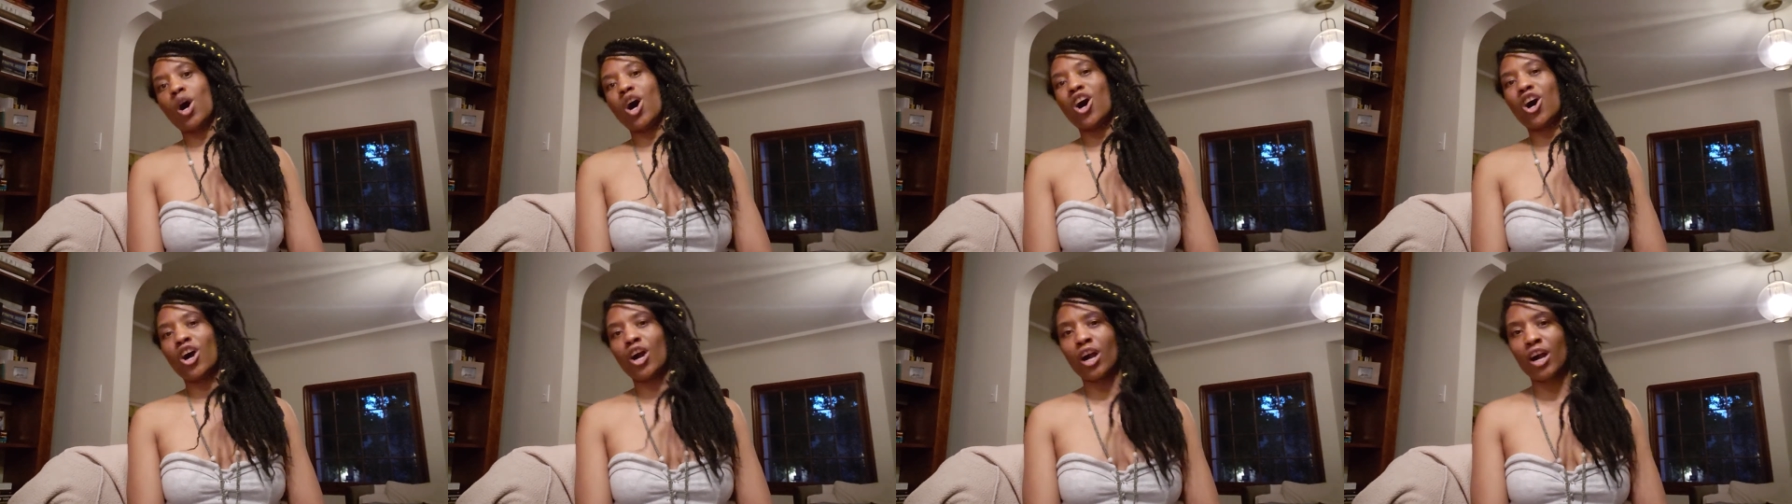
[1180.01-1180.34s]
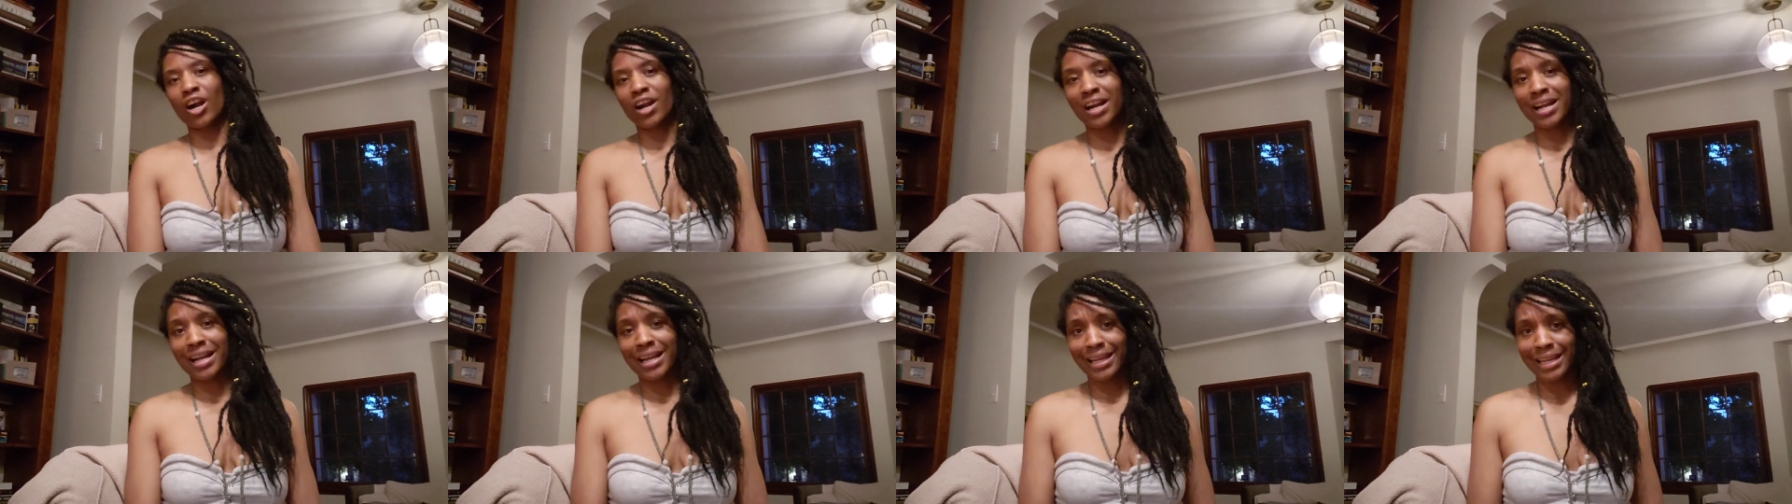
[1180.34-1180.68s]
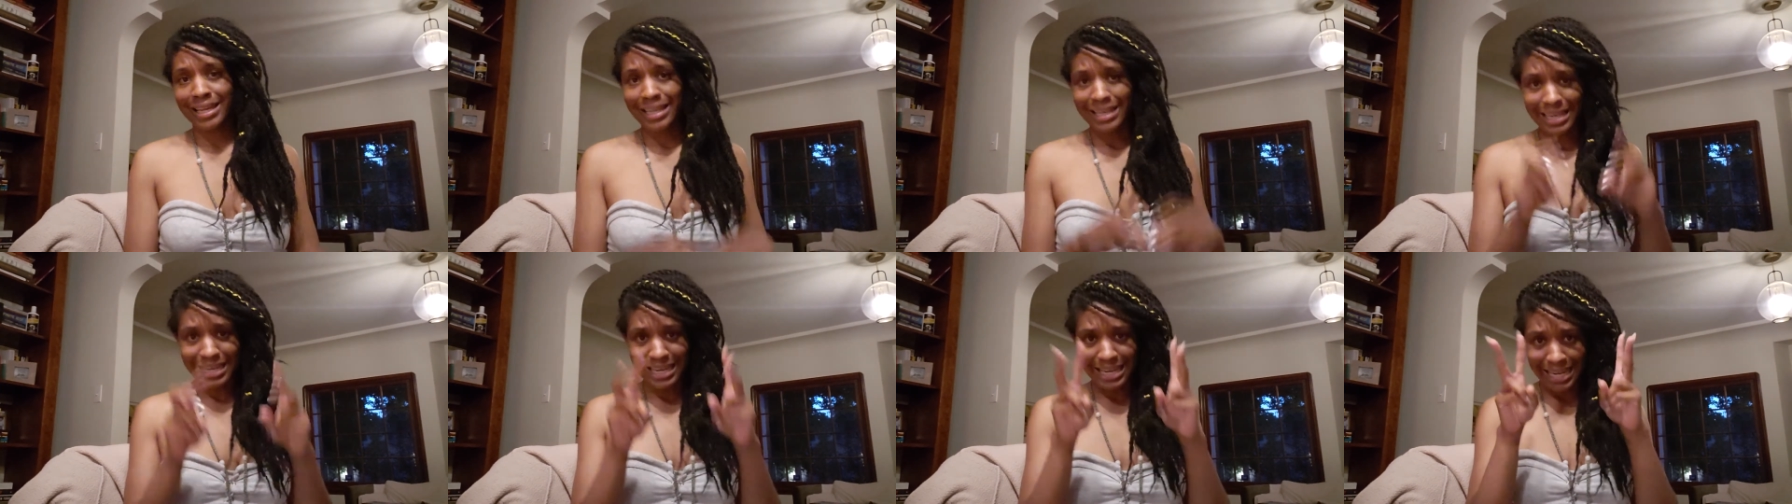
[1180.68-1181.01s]
are
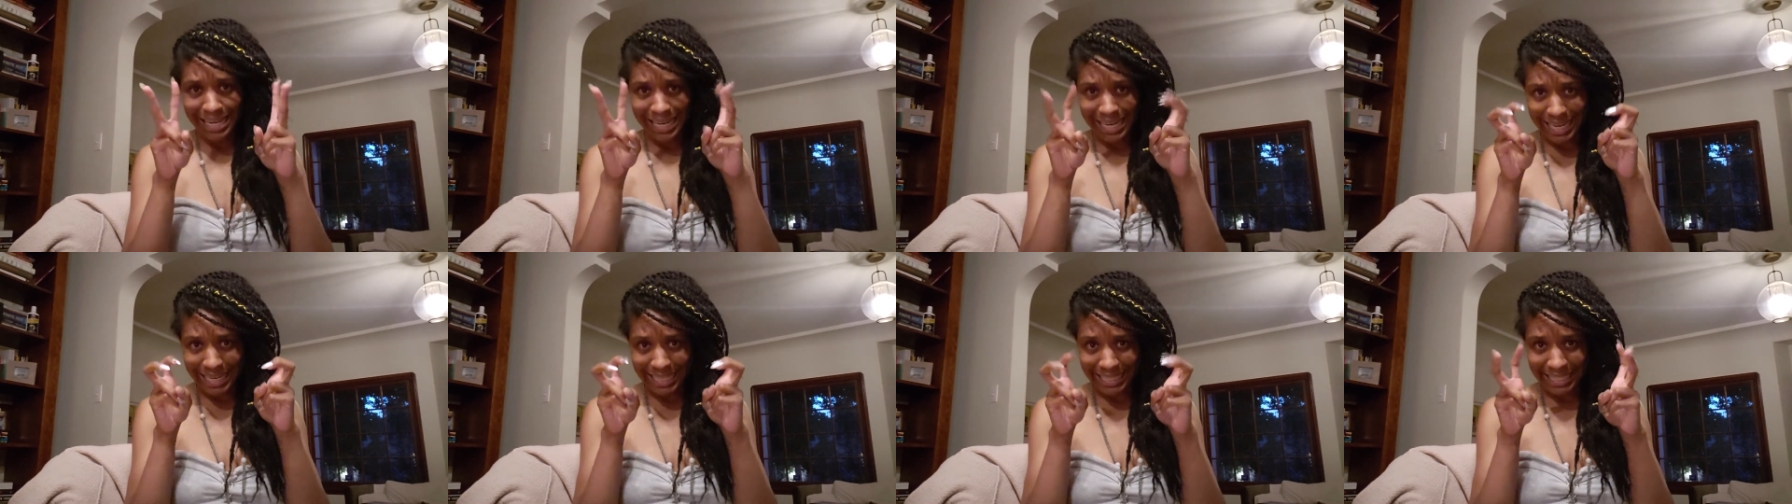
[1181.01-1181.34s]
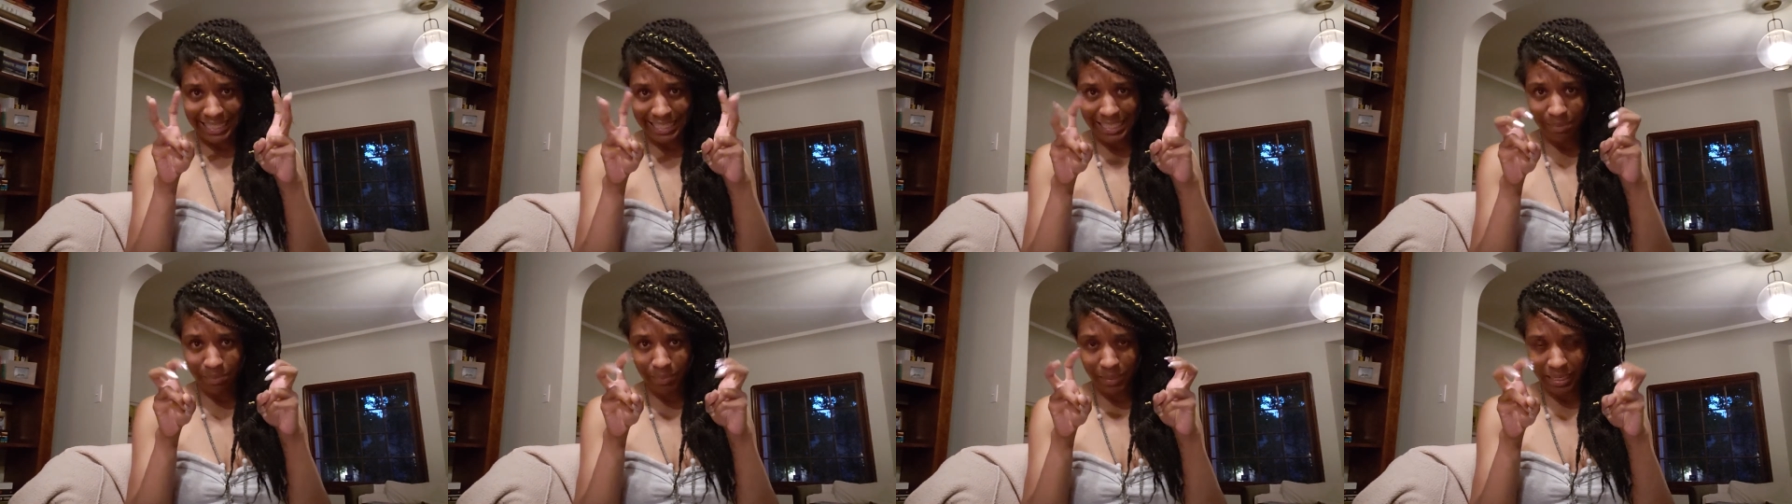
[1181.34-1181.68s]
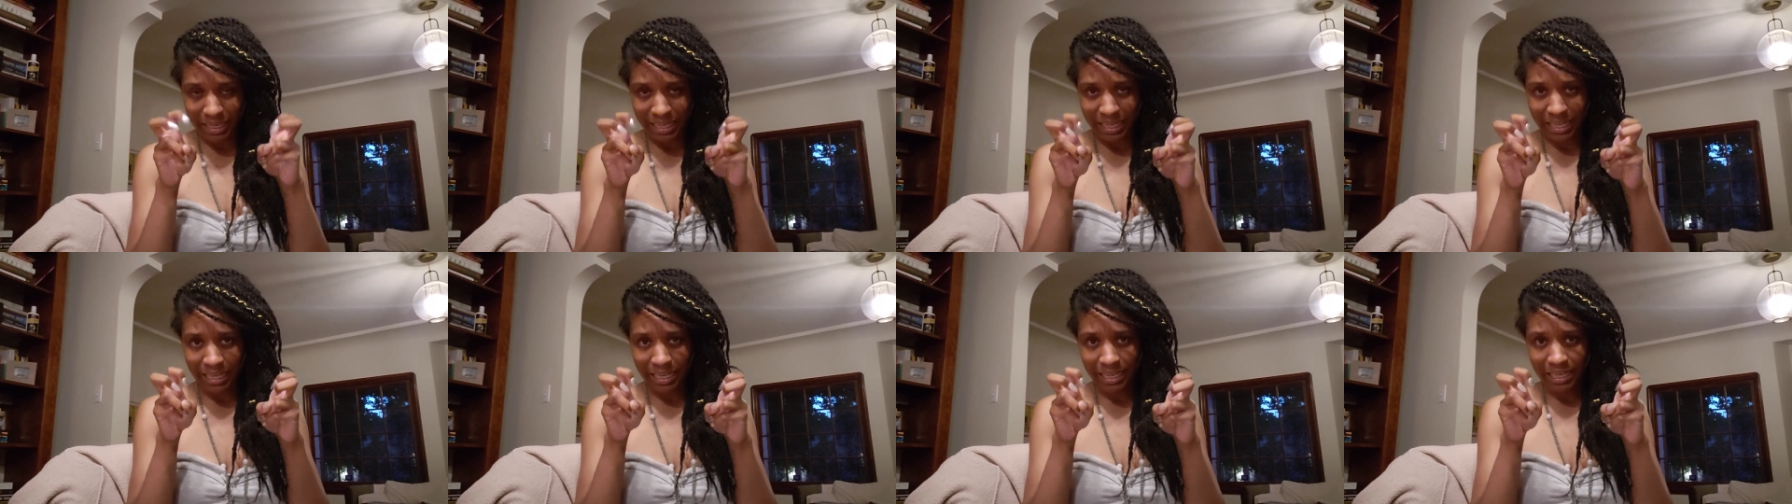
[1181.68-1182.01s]
needs to
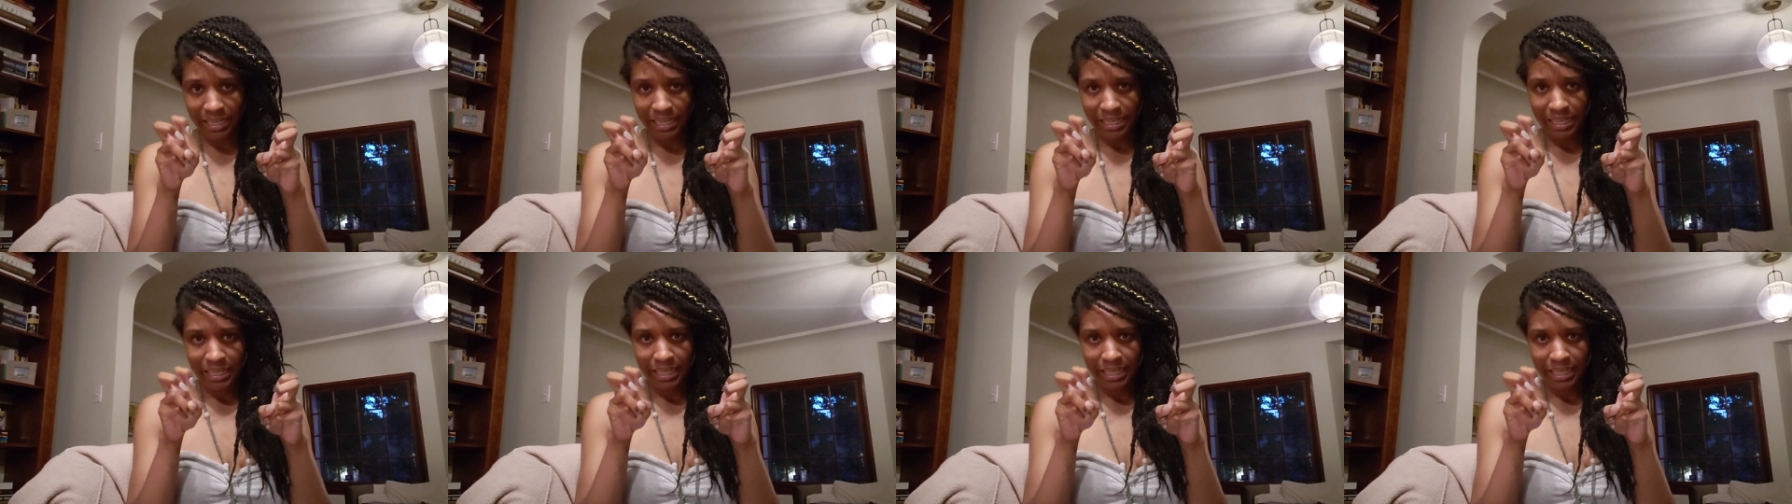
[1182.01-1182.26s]
be,